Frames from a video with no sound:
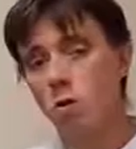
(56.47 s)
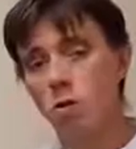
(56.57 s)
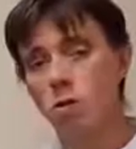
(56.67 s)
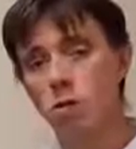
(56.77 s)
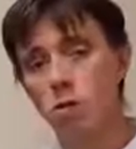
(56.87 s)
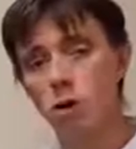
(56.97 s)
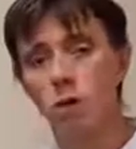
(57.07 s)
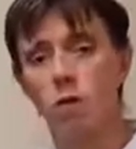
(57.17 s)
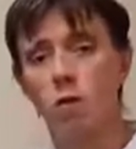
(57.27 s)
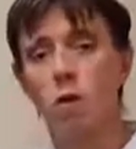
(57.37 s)
we're
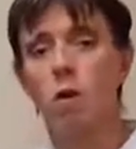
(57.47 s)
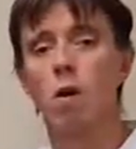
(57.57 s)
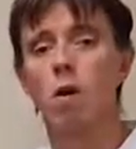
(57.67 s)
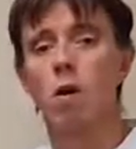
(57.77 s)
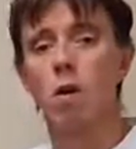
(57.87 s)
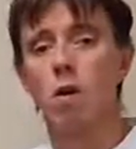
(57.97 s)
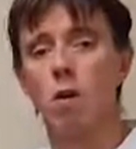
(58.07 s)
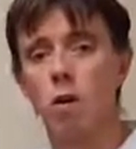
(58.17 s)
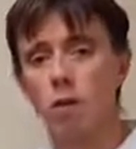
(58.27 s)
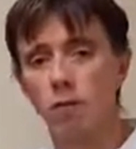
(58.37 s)
looking for
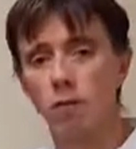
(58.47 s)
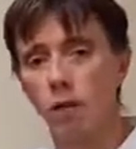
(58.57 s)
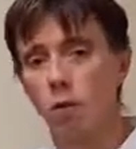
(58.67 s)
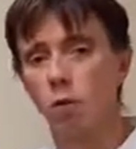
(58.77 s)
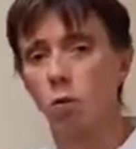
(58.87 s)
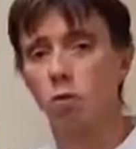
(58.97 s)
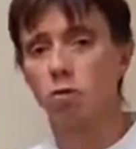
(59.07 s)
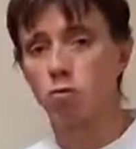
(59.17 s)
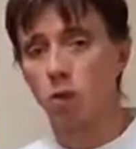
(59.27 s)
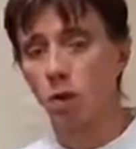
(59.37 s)
inflammatory
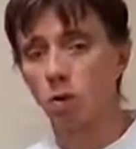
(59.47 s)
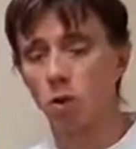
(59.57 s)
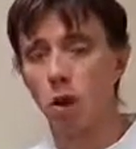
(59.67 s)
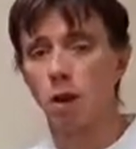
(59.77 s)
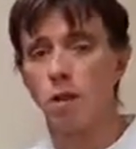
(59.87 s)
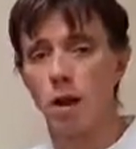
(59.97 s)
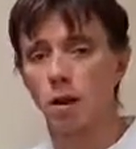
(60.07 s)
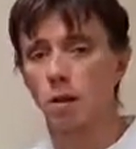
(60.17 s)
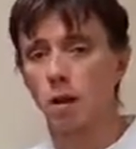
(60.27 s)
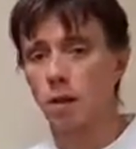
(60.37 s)
triggers that
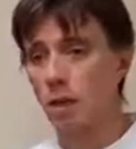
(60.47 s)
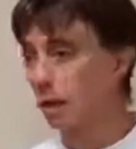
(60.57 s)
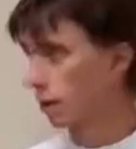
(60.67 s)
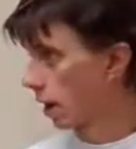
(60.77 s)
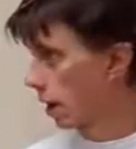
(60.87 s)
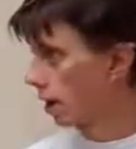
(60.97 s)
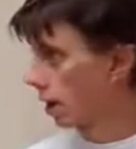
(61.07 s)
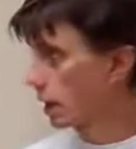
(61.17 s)
are going to lead to that.